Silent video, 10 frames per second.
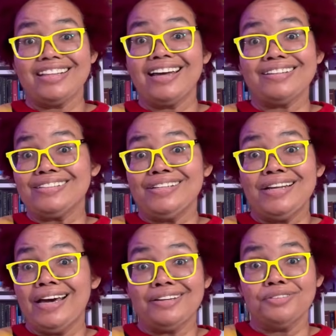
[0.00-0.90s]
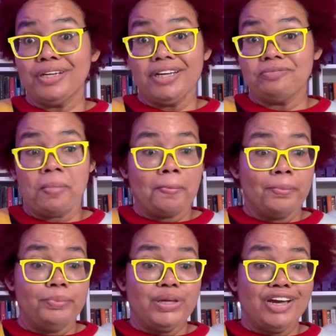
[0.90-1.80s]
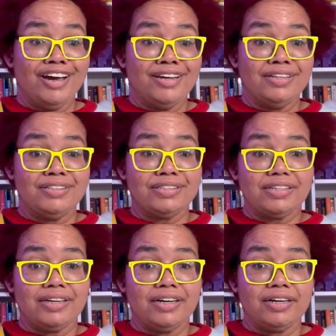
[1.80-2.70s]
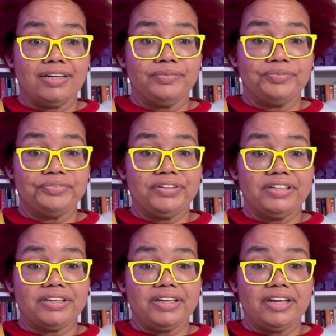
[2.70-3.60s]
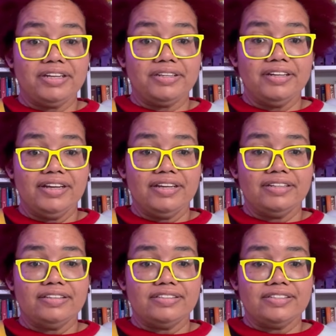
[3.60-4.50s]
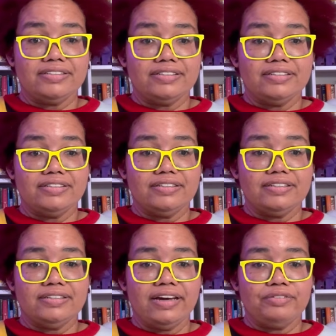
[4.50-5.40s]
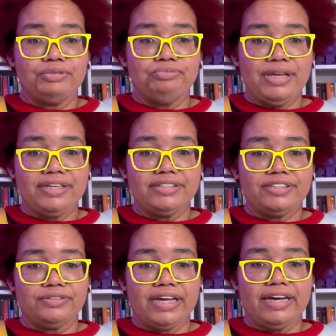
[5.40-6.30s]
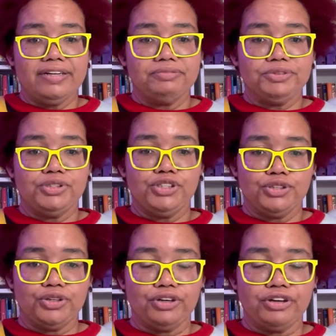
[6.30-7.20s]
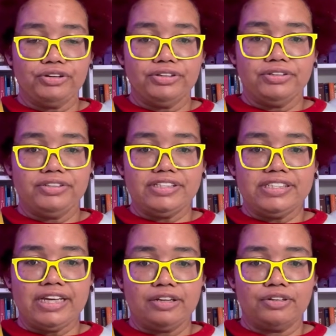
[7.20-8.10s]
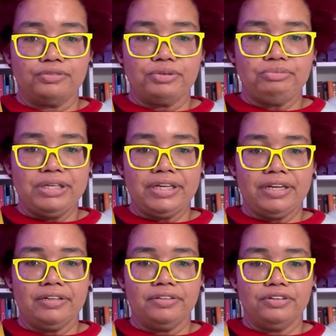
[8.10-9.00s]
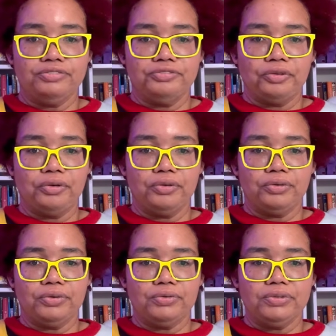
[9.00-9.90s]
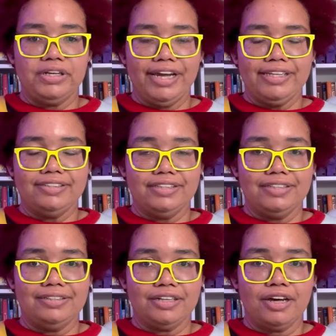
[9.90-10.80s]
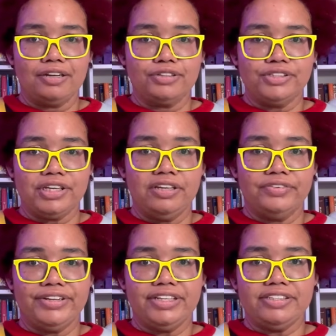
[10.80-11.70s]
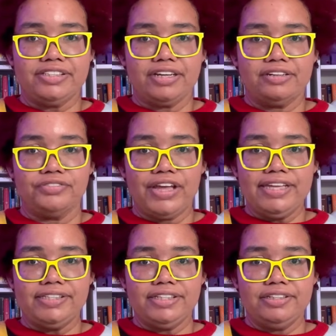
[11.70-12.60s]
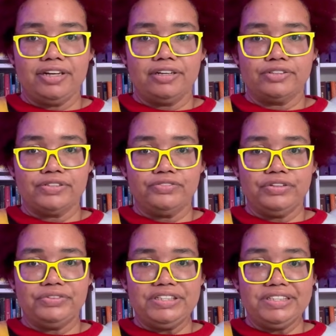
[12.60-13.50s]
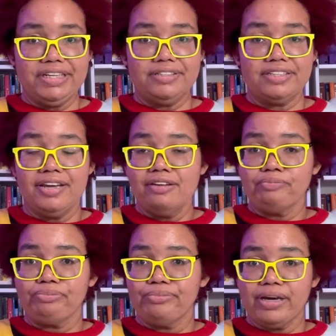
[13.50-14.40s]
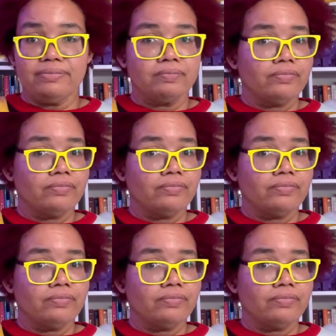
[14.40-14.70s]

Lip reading: is not okay, because again, that would make it so that sure, the seller would be getting their full $19 even instead of $18.50, but